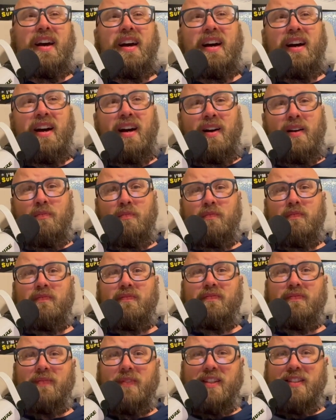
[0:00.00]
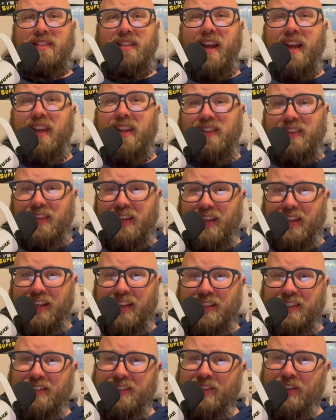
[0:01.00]
Um, the second thing
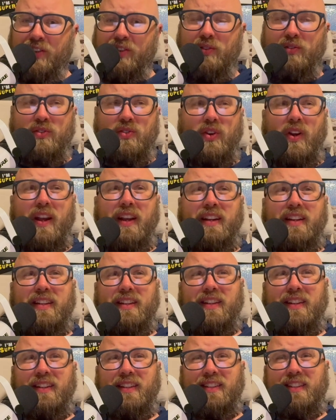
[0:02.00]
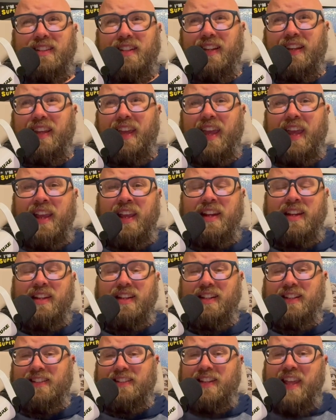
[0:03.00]
is, are you trying to, to
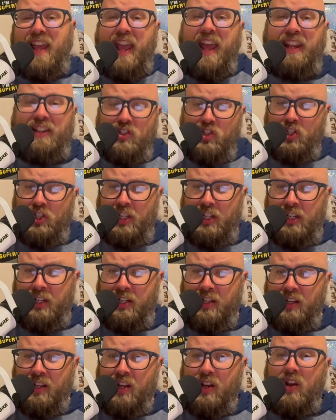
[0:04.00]
gain attention